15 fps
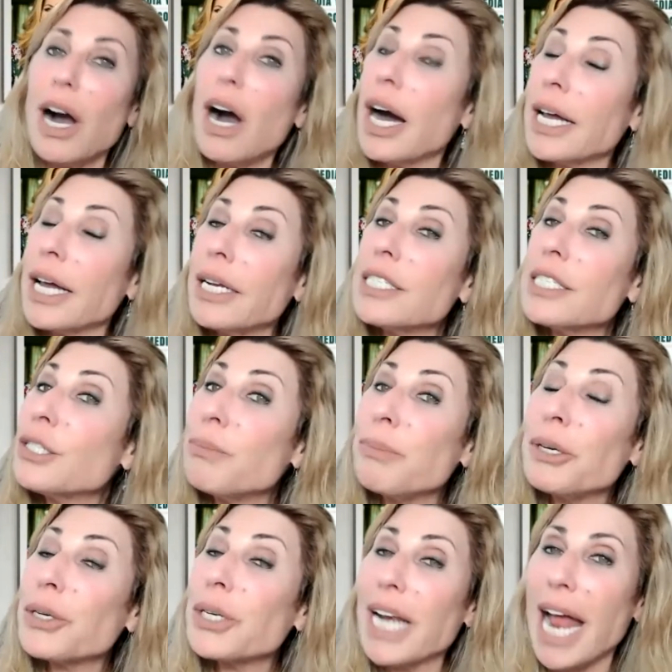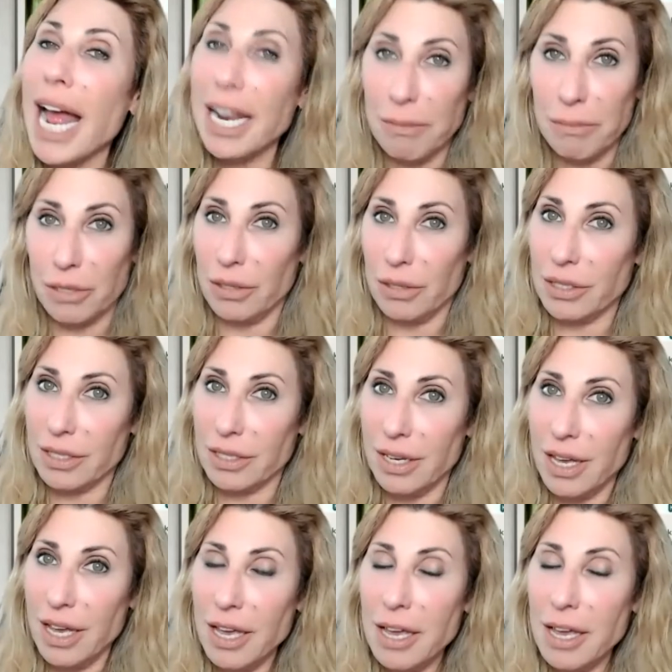on spirit animals.